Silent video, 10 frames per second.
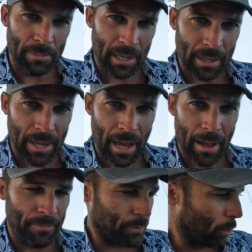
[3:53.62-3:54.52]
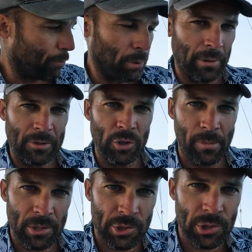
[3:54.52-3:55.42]
be that we're pulling too
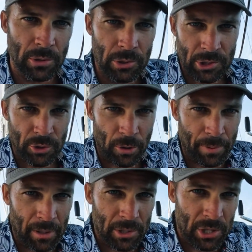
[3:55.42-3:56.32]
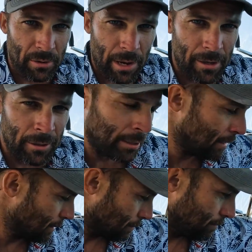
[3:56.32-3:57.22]
much juice and tripping the generator
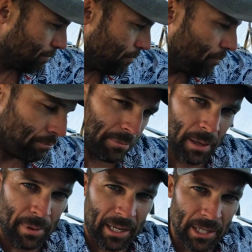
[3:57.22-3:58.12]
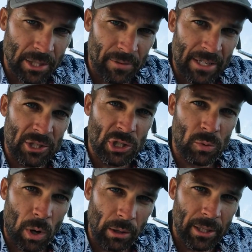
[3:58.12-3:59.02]
because of a
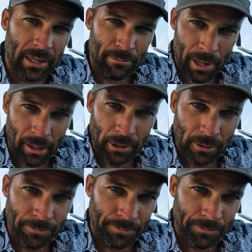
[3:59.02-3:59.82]
swollen impeller.